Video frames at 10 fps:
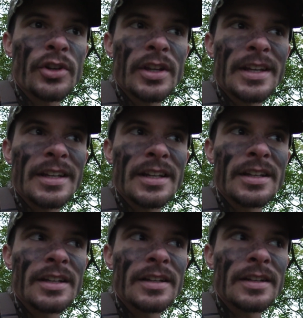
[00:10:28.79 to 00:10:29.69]
unfortunately
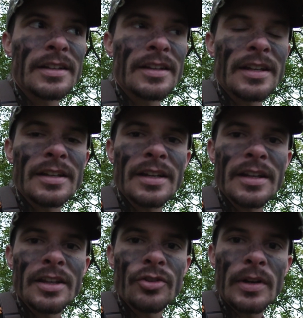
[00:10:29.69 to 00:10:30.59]
he didn't
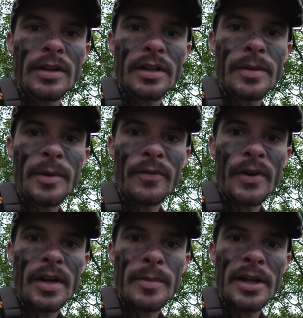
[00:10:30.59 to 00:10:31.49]
take the trail to come in
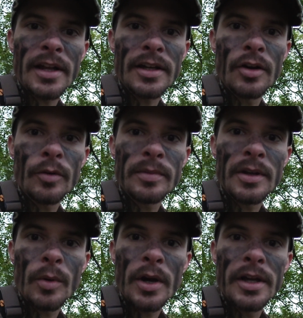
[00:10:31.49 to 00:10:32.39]
front of me like I hoped he
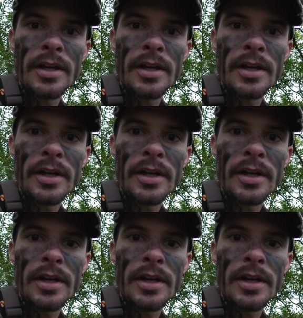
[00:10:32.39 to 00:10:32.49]
would.